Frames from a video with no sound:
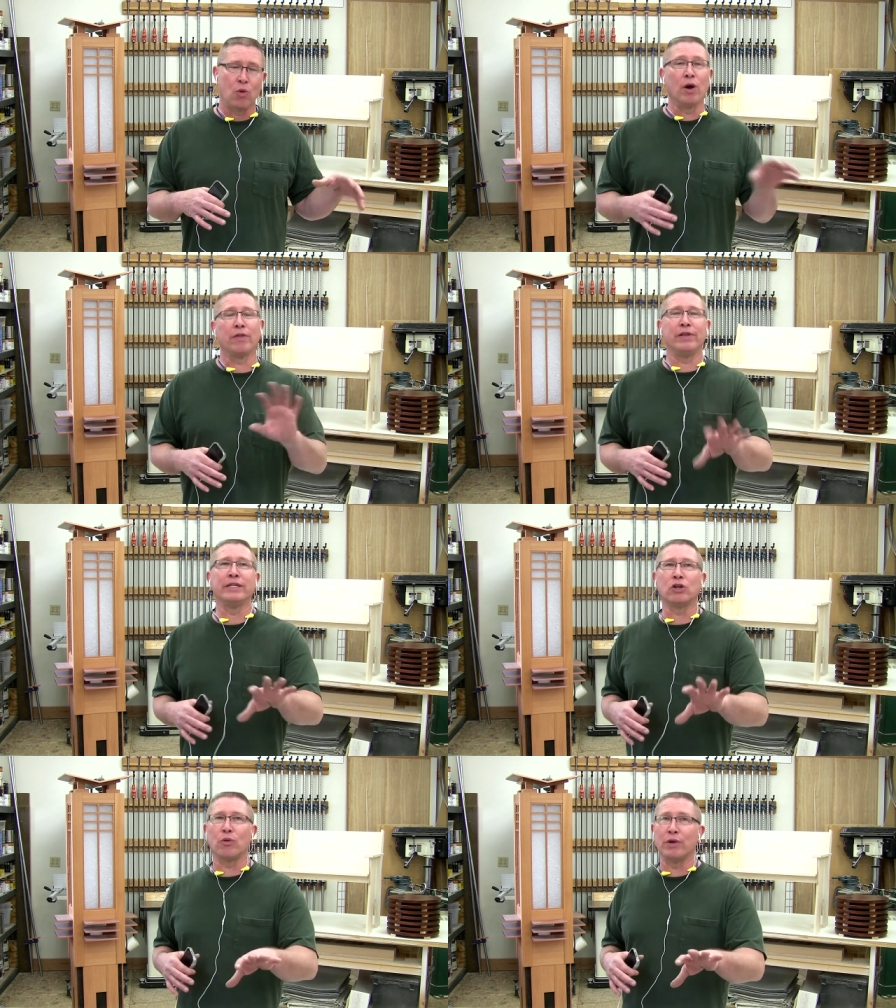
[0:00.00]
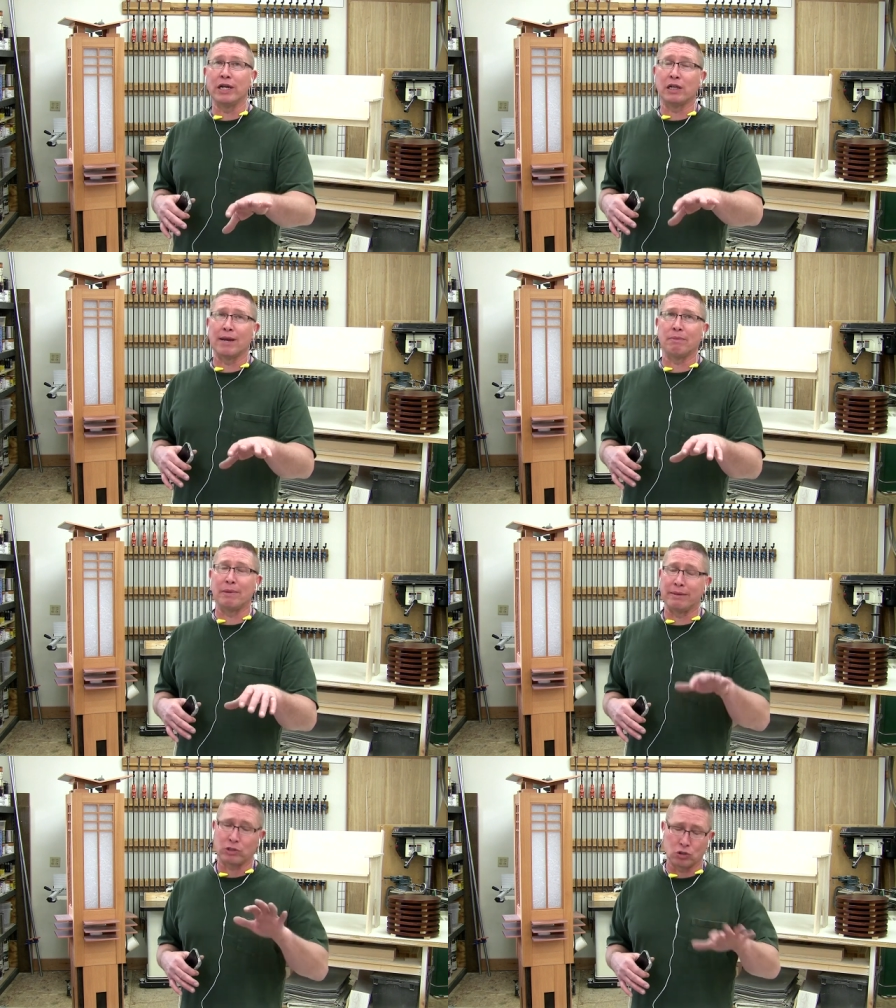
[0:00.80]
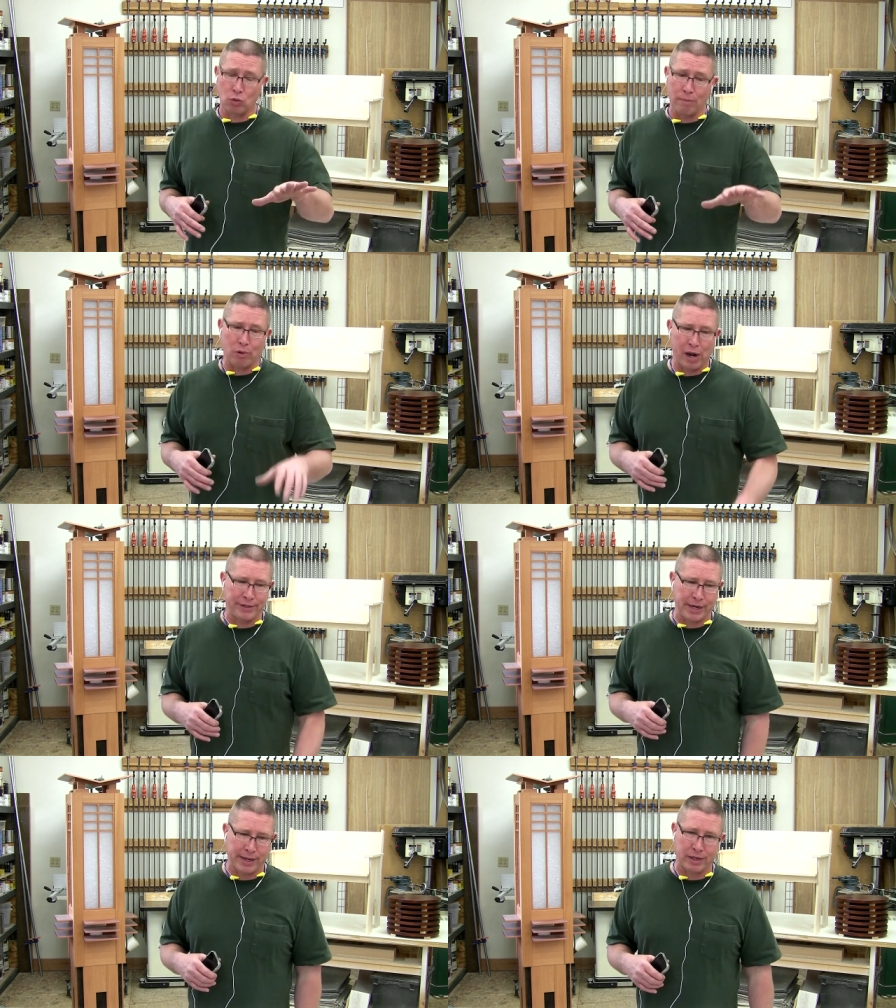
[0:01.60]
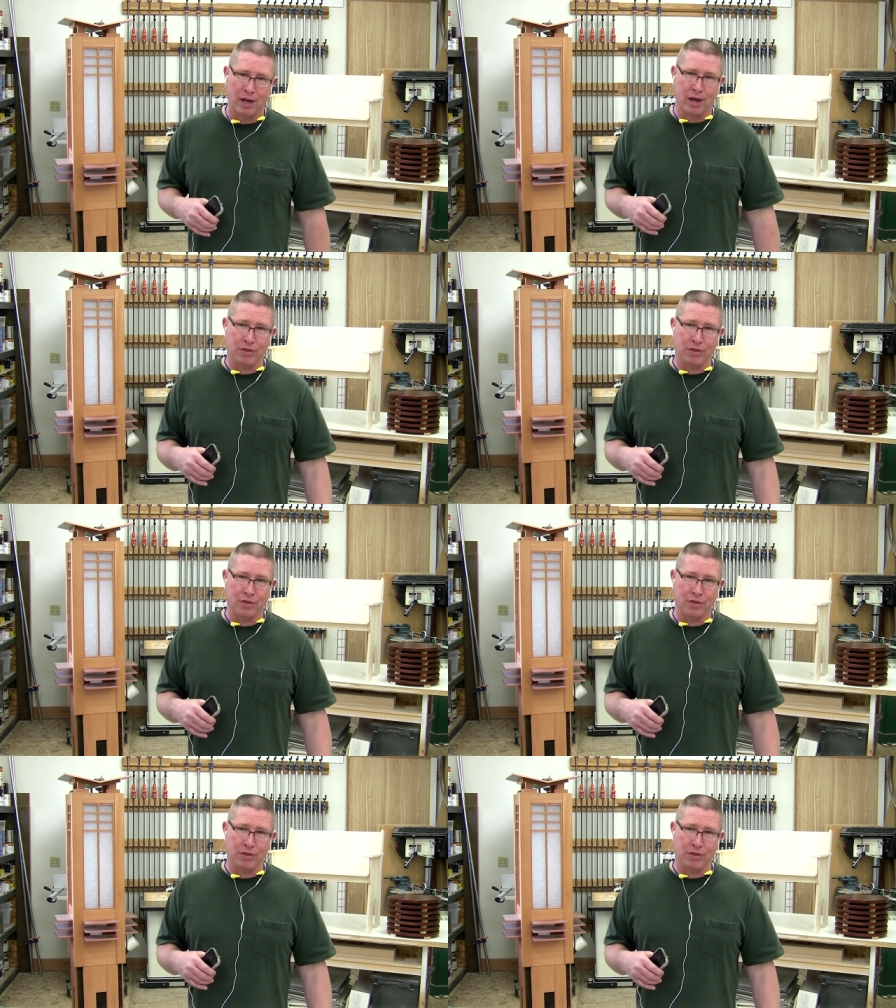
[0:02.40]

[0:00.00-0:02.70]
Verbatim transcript: well, these aren't reclaimed beams, this one project.